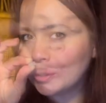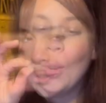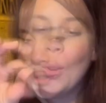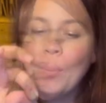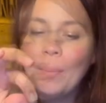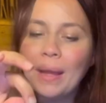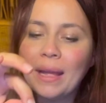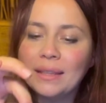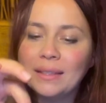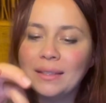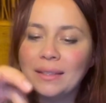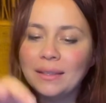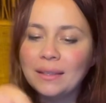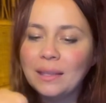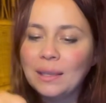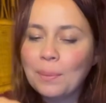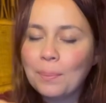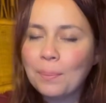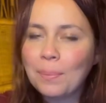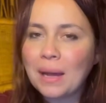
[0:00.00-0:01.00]
Le Mat
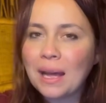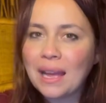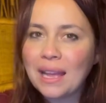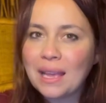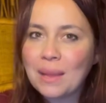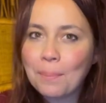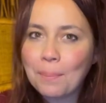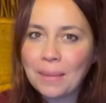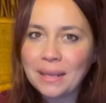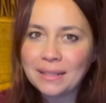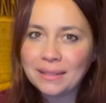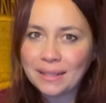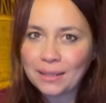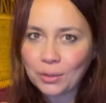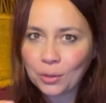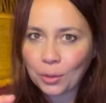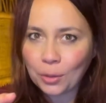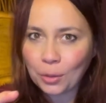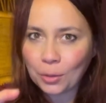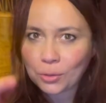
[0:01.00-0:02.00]
by
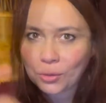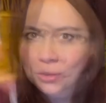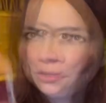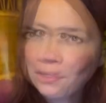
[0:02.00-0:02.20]
Mendittorosa,